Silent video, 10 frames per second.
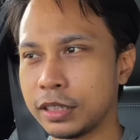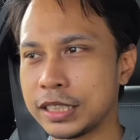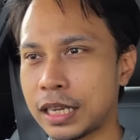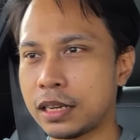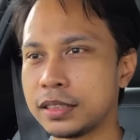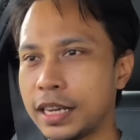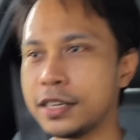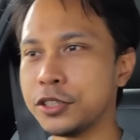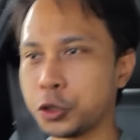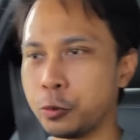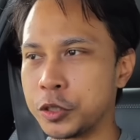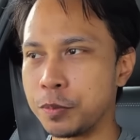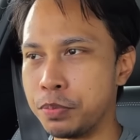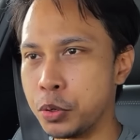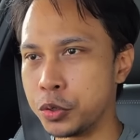settles into its
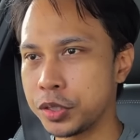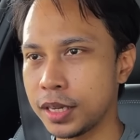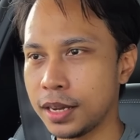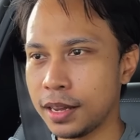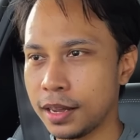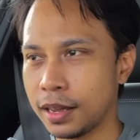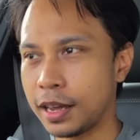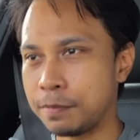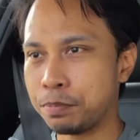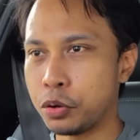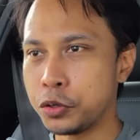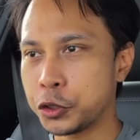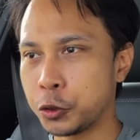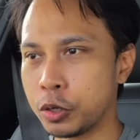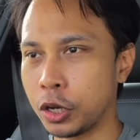boost and
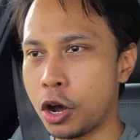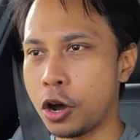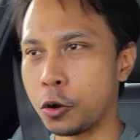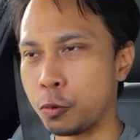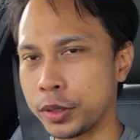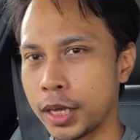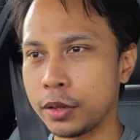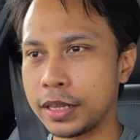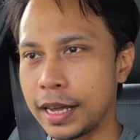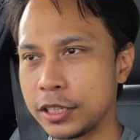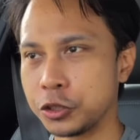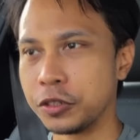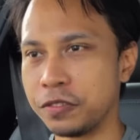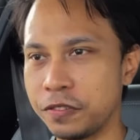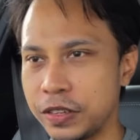pulls you along without the
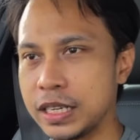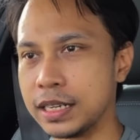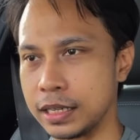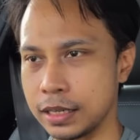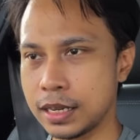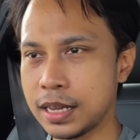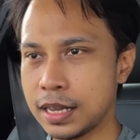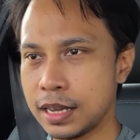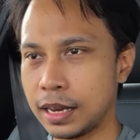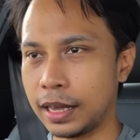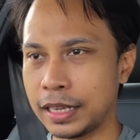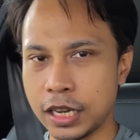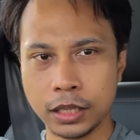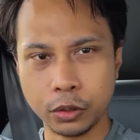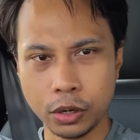engine feeling like it's
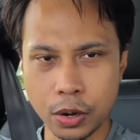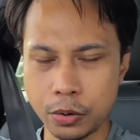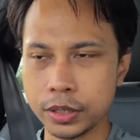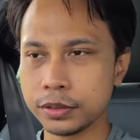under load.